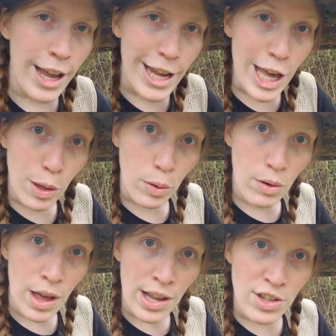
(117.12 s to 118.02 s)
You
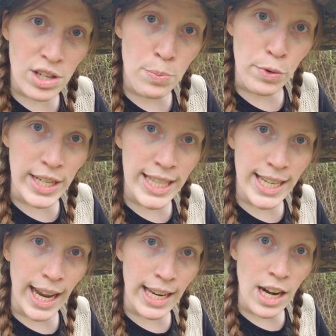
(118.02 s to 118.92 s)
just breathed
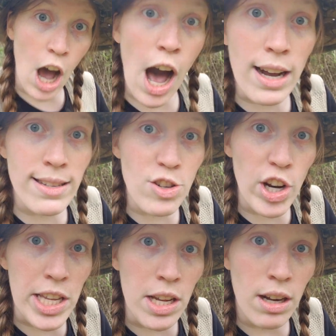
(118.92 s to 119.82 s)
in
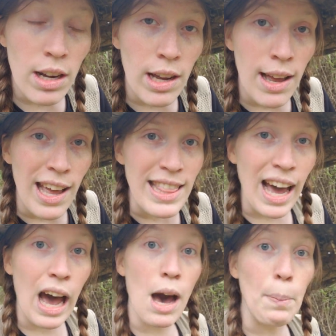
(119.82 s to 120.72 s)
oxygen
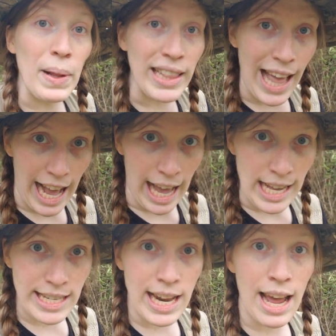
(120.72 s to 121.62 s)
that a
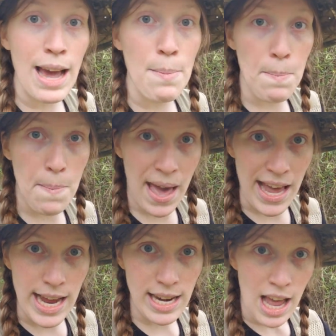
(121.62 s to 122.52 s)
plant made.